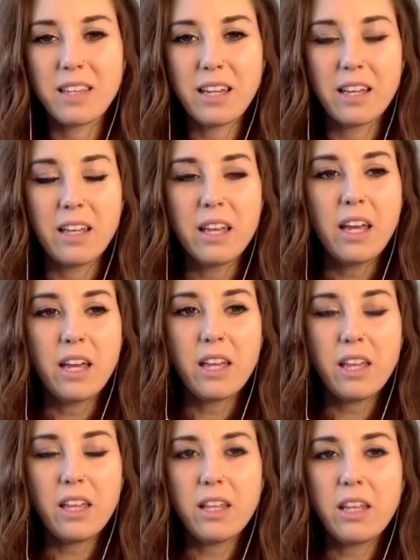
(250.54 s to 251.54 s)
yeah.
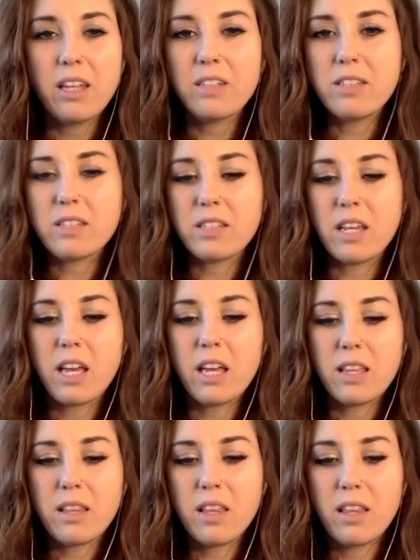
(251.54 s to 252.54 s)
It and it's
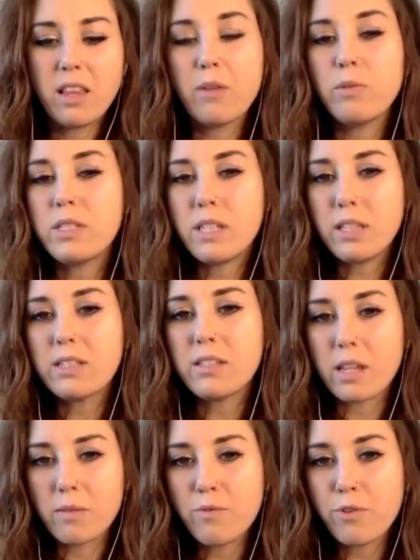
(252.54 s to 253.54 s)
uh, I would say the
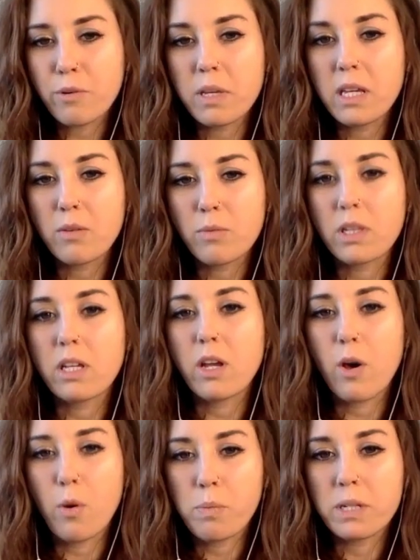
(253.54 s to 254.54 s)
same for me. It really
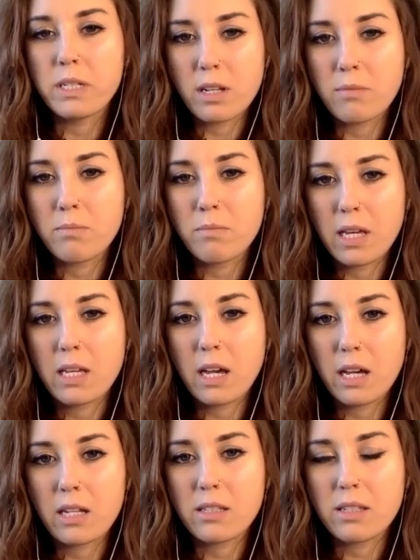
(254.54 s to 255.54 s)
opened up my
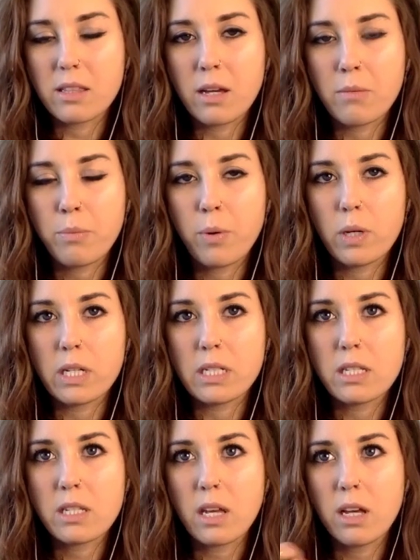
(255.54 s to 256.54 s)
eyes at that
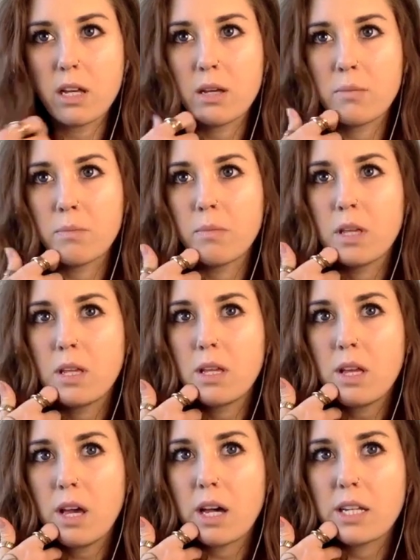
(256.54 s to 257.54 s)
point. Um
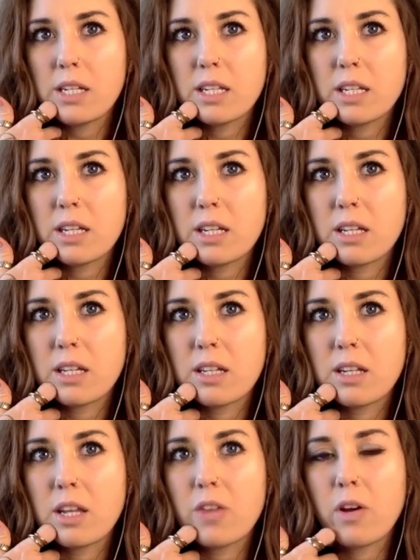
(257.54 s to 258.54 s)
I did a,
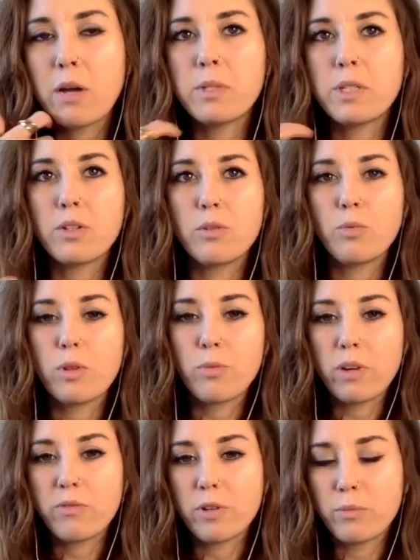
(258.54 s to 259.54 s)
another episode with
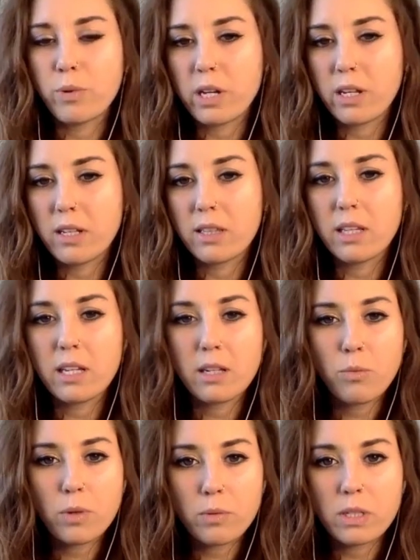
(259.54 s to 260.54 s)
Reverend Brianna
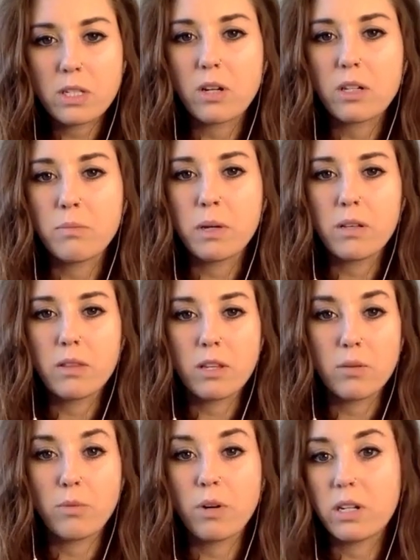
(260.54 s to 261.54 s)
Lynn where we talk about the
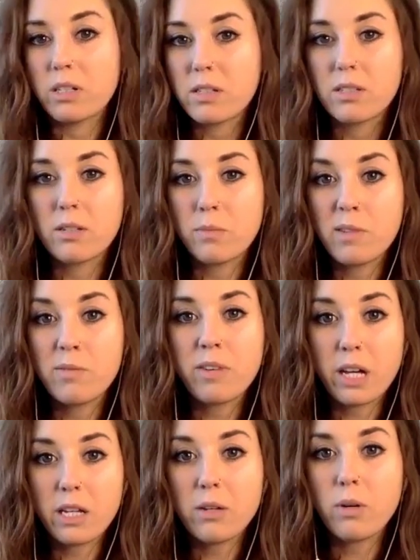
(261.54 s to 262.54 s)
eroticism of
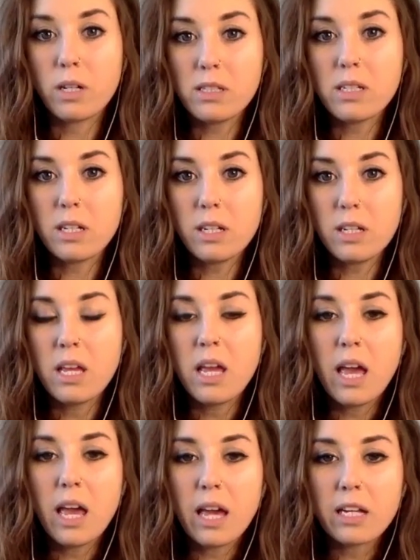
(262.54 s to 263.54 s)
ayahuasca
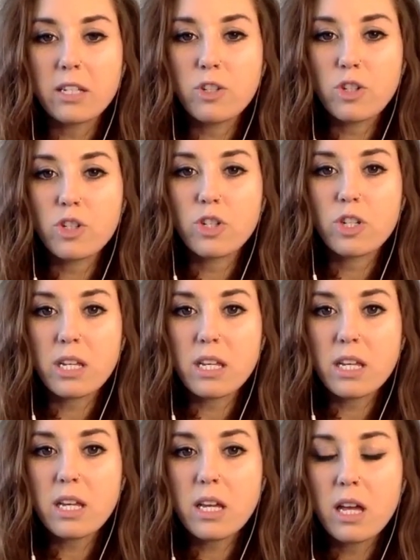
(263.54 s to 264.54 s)
and mm-hmm.
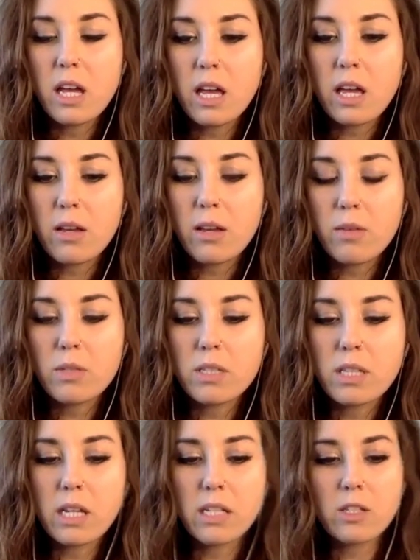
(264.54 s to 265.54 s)
she it, it was
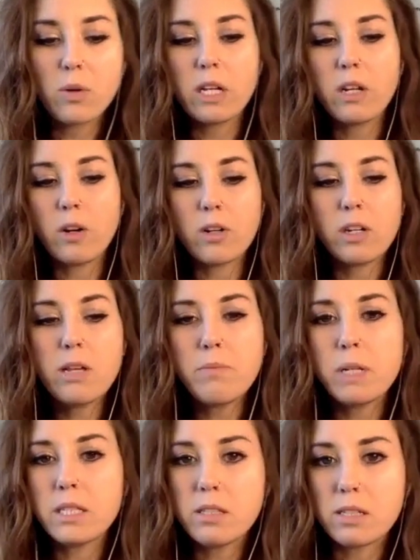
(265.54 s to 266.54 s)
like, so I had already
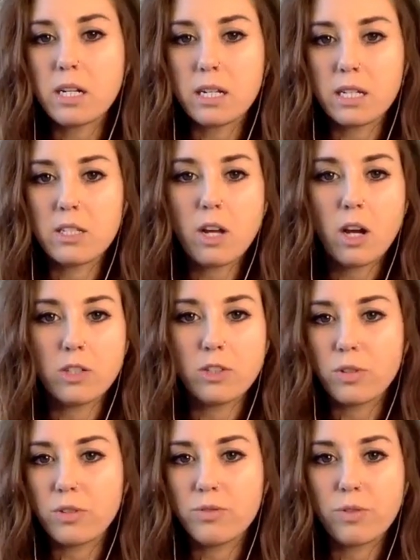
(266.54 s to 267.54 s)
been studying
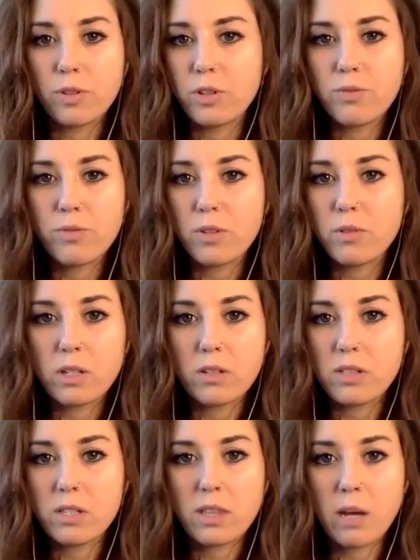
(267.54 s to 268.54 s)
Tantra for a few
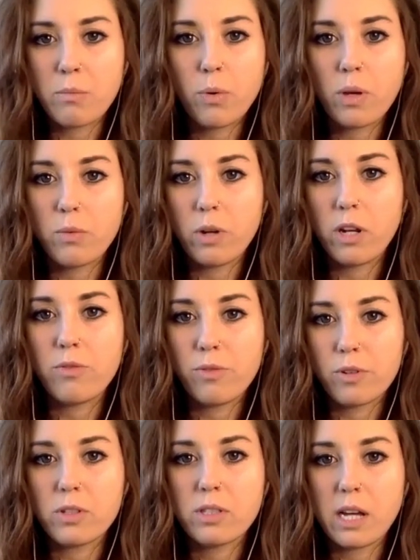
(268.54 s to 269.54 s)
years at that point when I
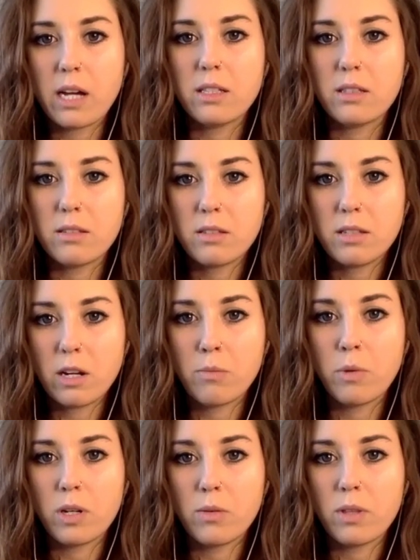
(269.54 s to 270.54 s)
first sat in
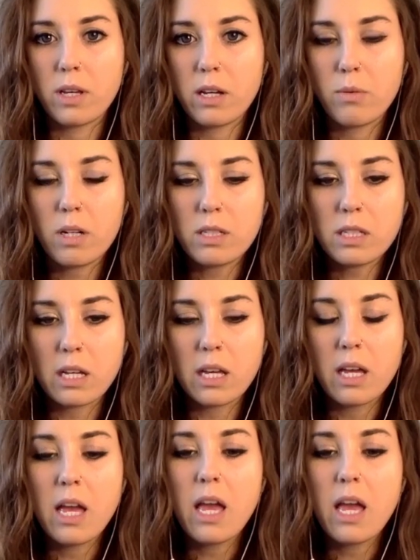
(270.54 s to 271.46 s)
ceremony with ayahuasca.